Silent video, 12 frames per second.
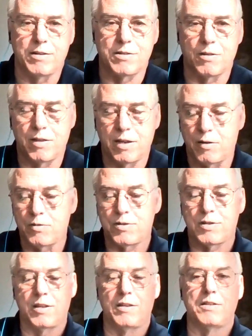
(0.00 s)
So they don't
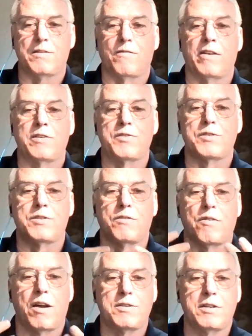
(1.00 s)
see these afflictions
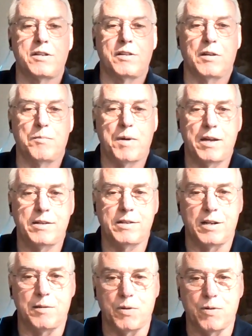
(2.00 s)
arising in their mind
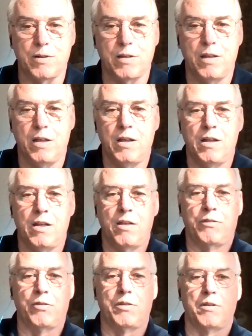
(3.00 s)
anymore
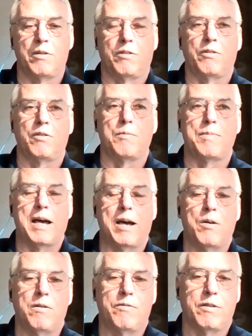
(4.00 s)
through the
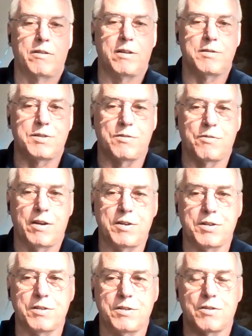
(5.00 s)
power of their
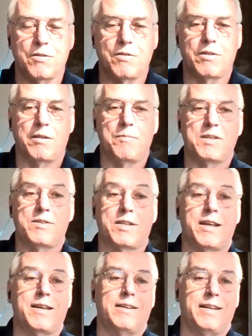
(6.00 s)
concentration. So they
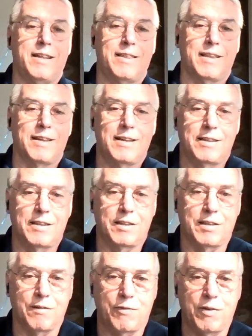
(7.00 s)
mistakenly think that
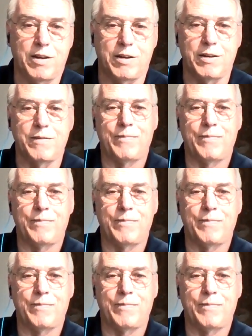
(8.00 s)
they're free,